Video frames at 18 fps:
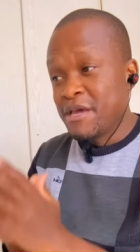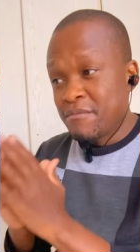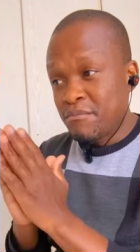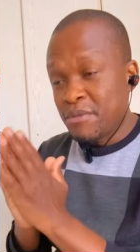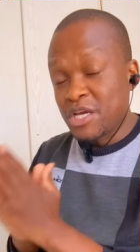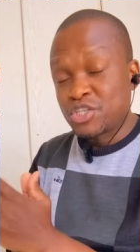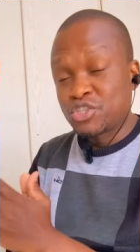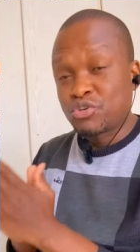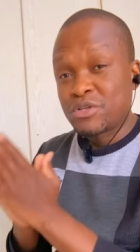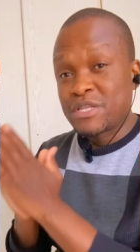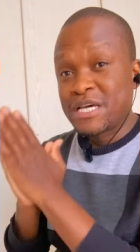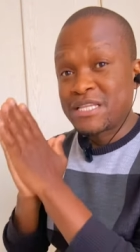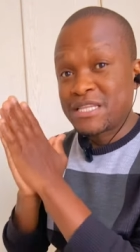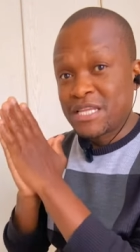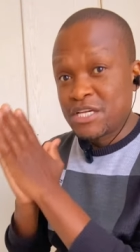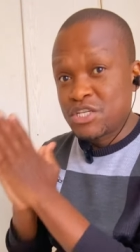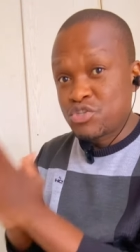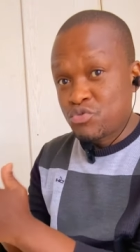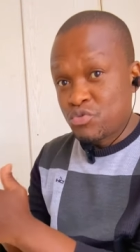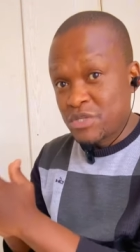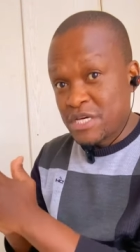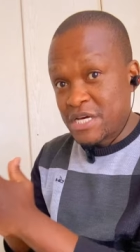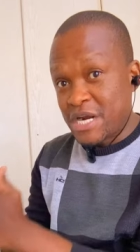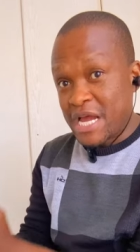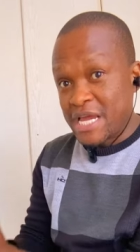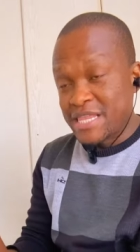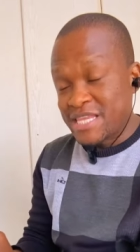Make sure that they do
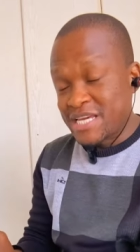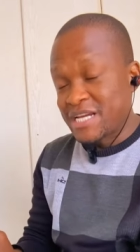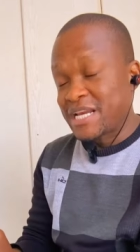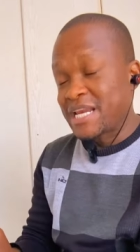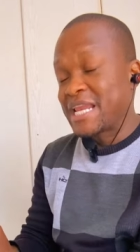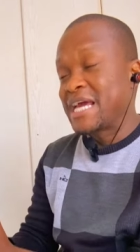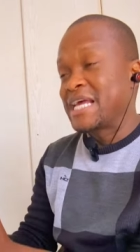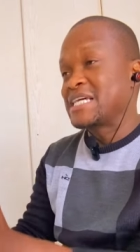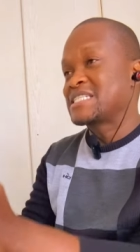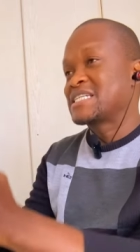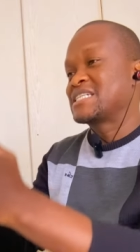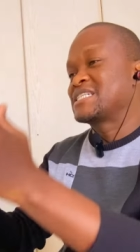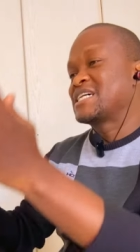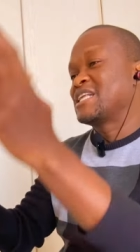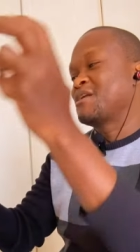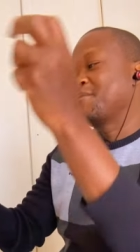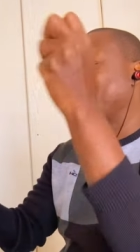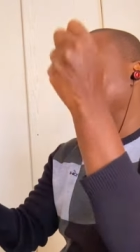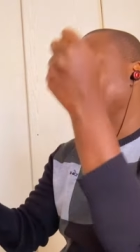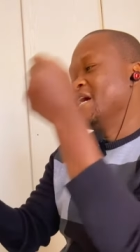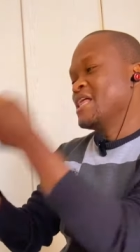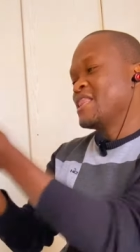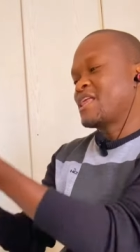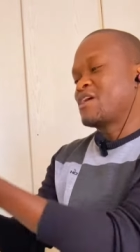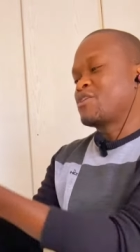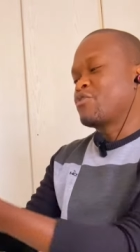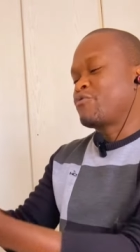the right thing. Ladies and gentlemen,
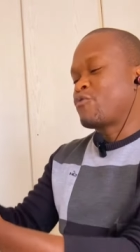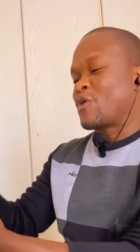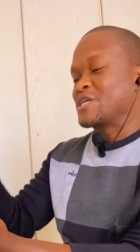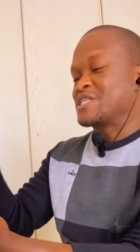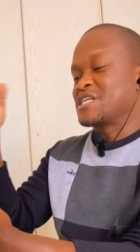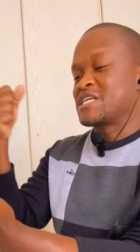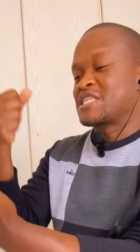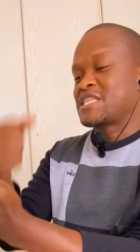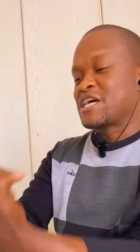thank you for watching.